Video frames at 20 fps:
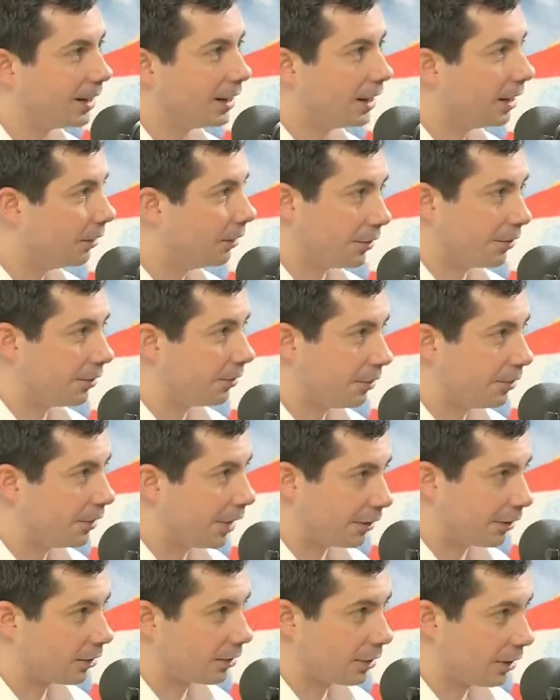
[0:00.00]
even if
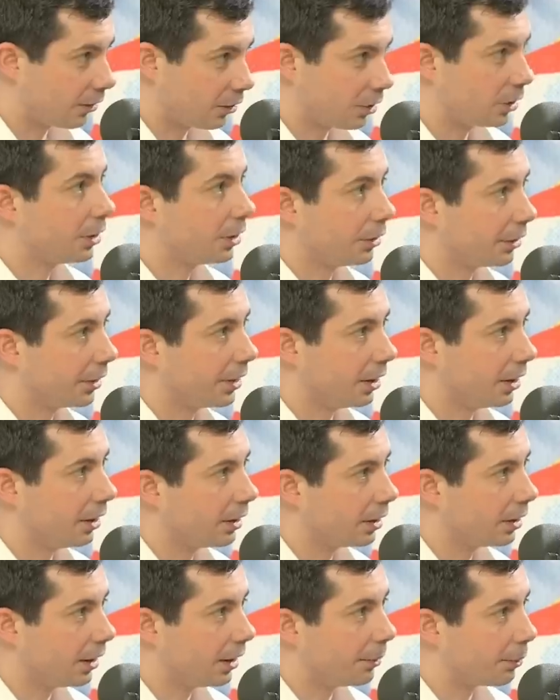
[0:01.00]
that's, that's clearly
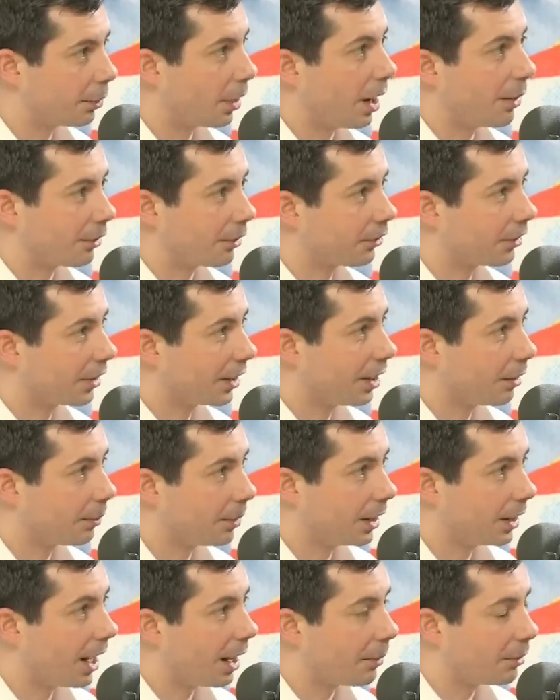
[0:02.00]
uh, a promise that can't
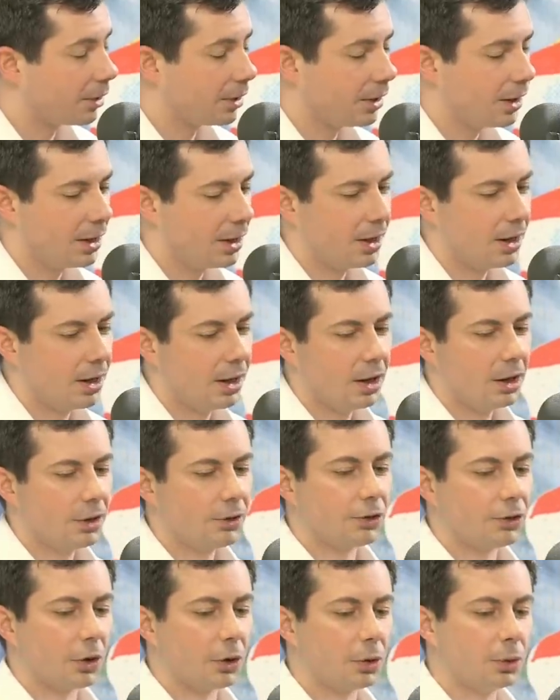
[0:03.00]
be kept.
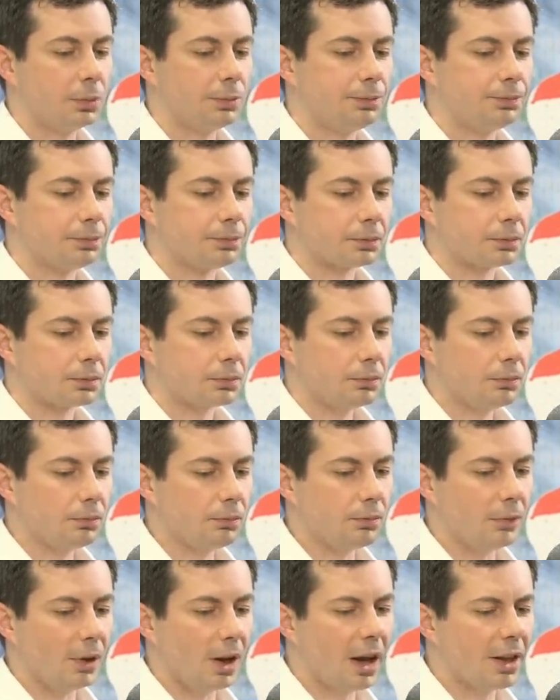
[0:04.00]
So
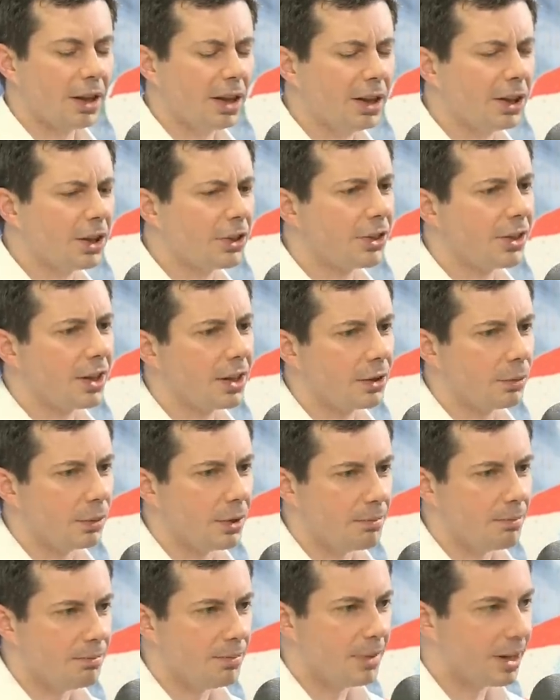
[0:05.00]
I think the thing that
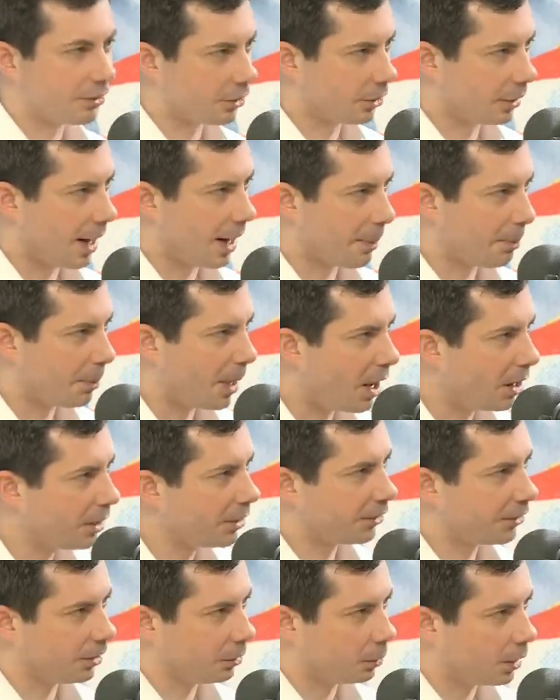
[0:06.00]
we miss a lot
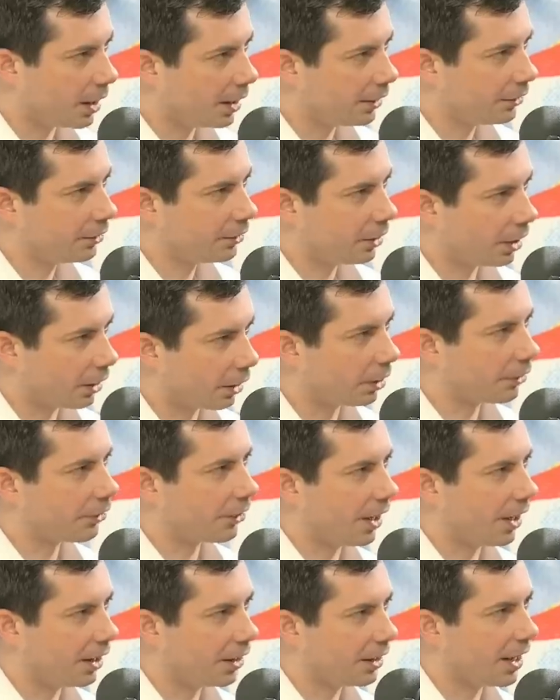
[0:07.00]
policy wise on our
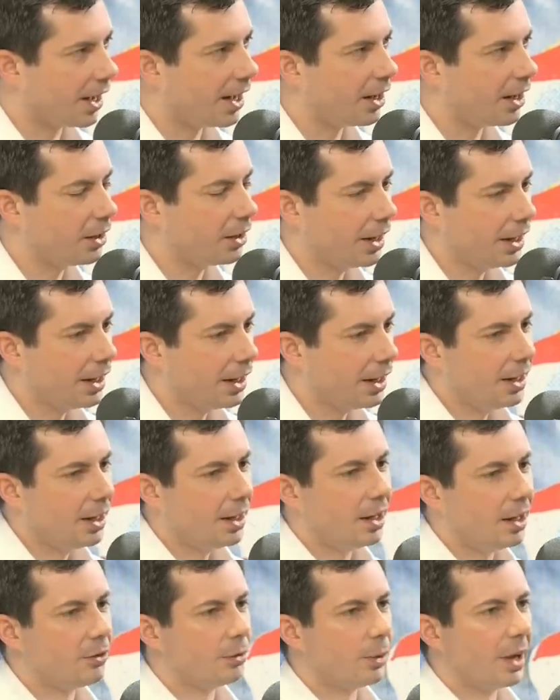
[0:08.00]
side of the aisle
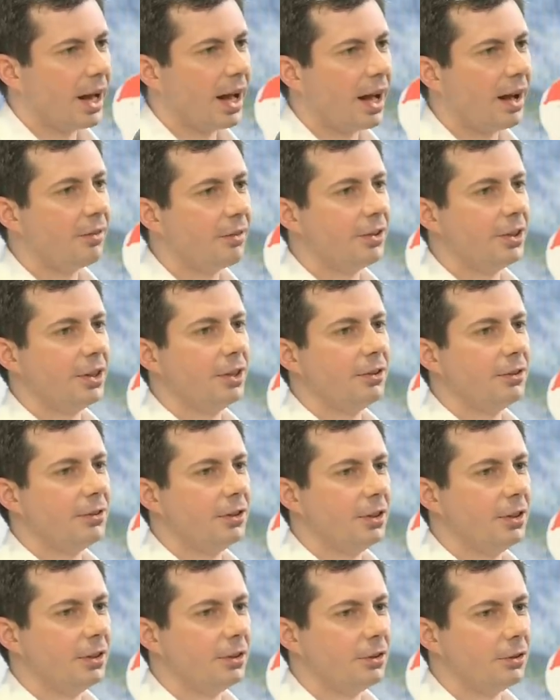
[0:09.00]
is we have these
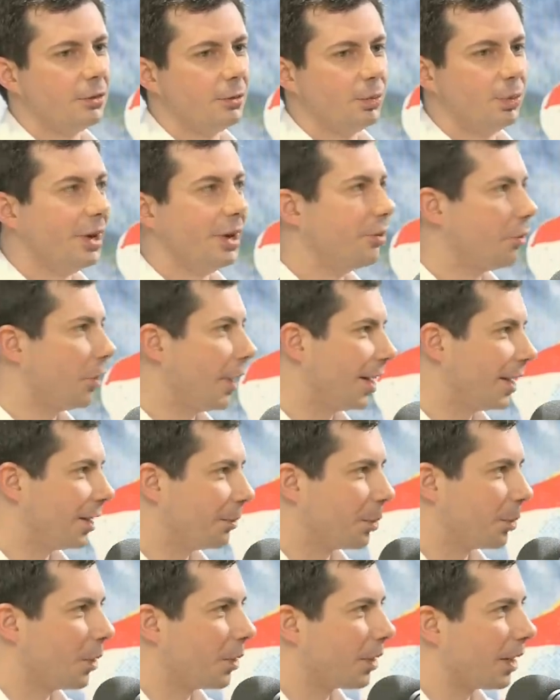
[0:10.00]
these
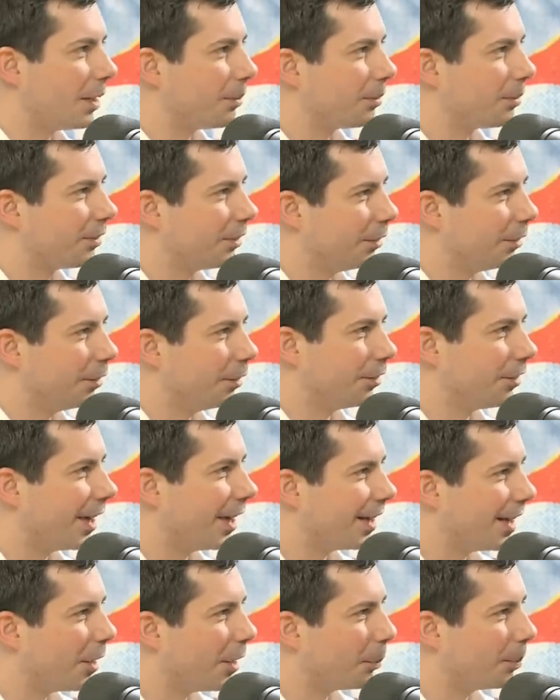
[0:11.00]
retraining programs that are
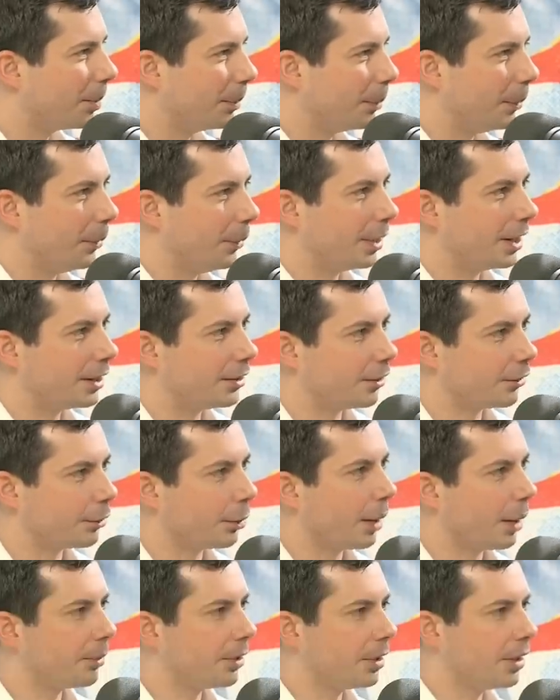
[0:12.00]
designed to help people who get
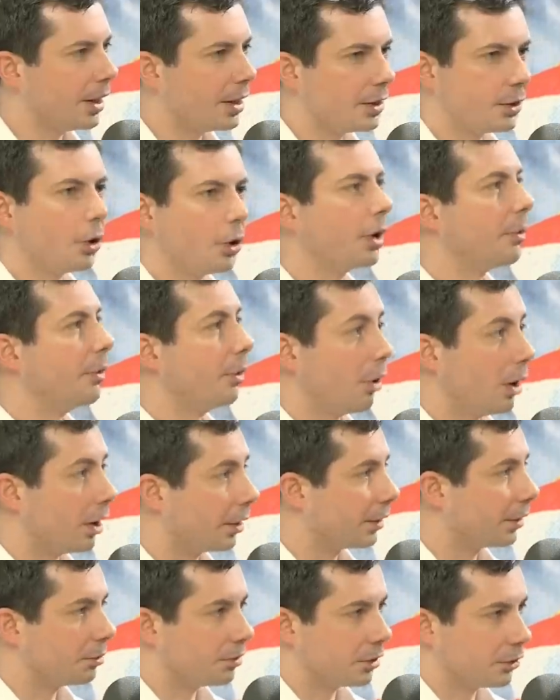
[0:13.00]
disrupted. And don't get me
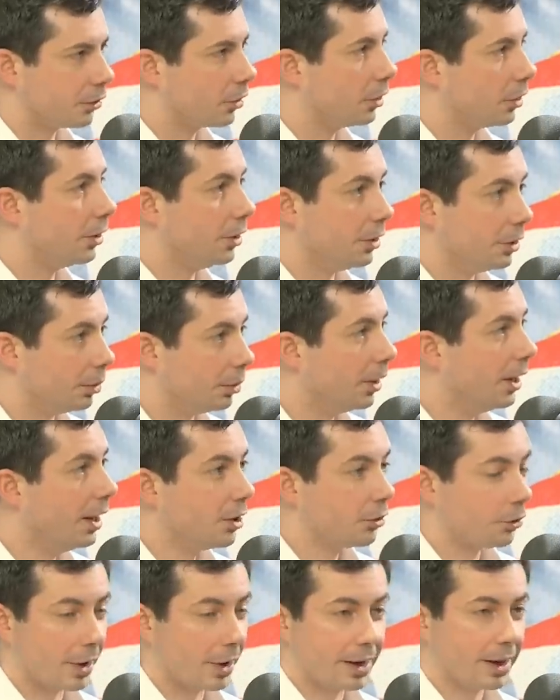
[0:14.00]
wrong, it's good to do
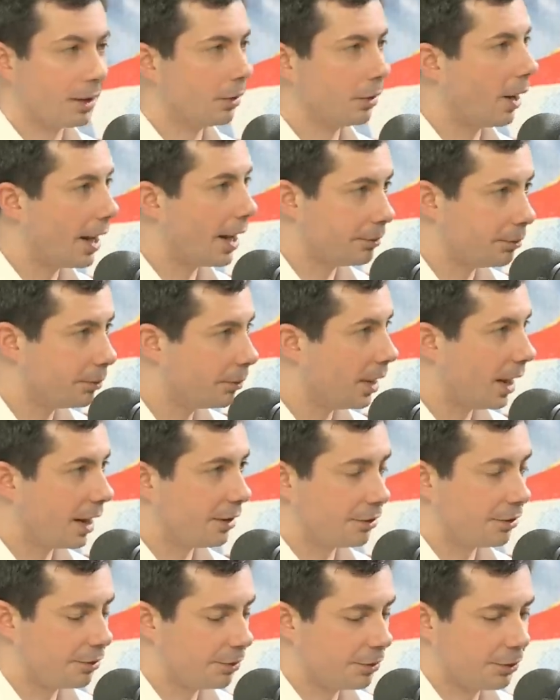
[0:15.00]
training. I,
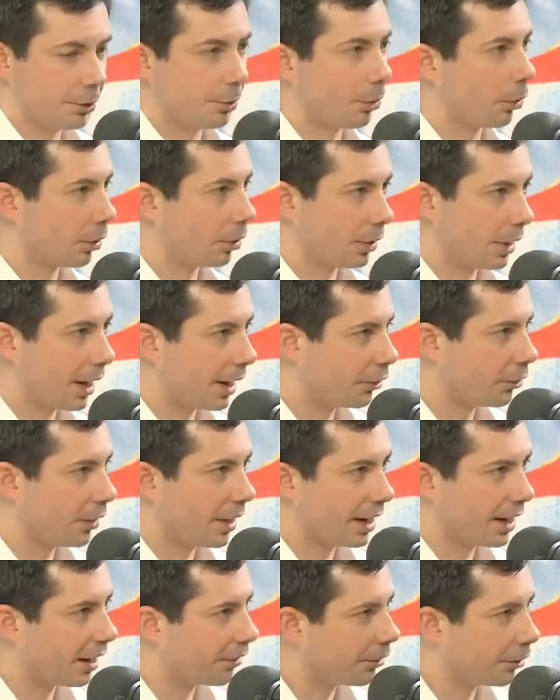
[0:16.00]
I've supported a lot of
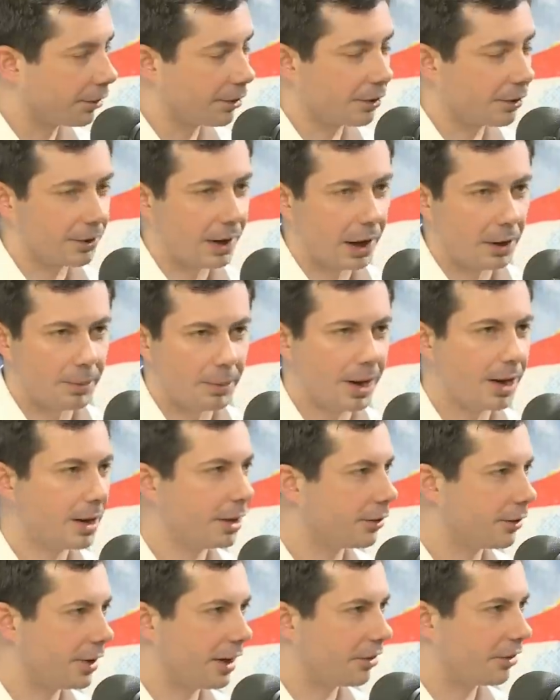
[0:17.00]
training efforts in South Bend.
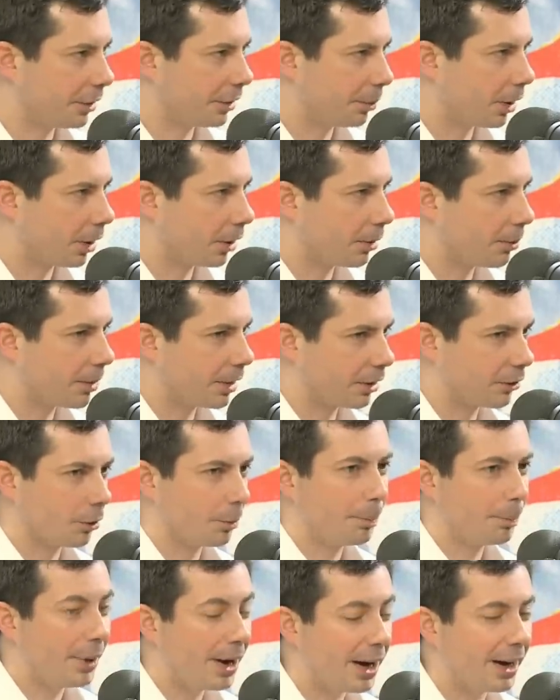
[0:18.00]
It's definitely part of the
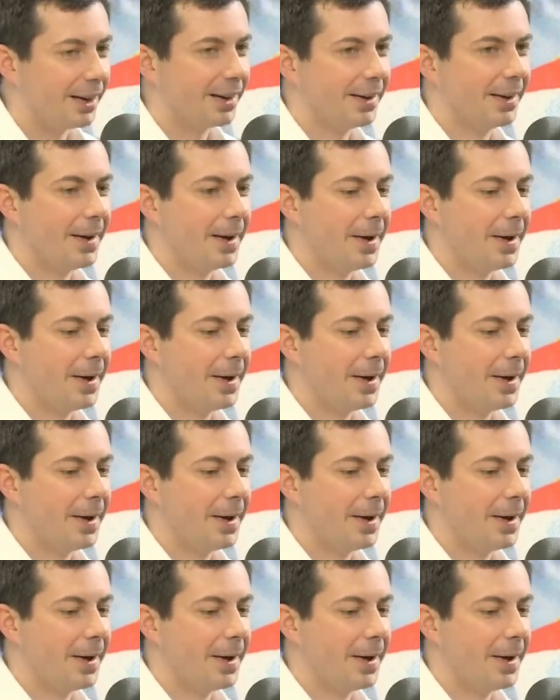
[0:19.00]
picture, but